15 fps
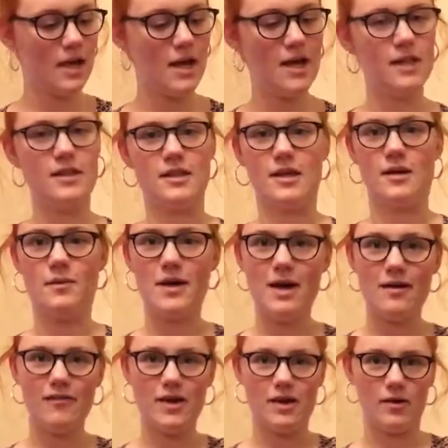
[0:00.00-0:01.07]
And there we
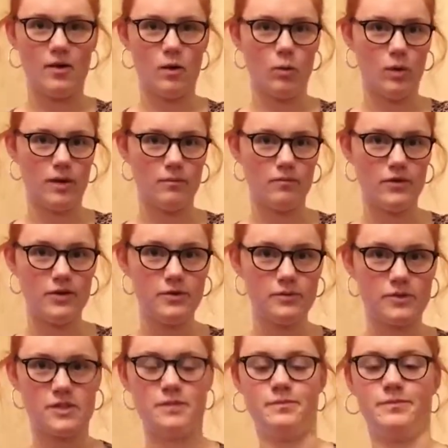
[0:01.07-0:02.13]
have it, one
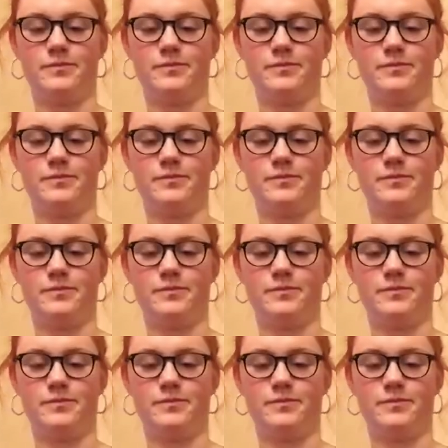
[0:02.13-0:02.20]
bruise.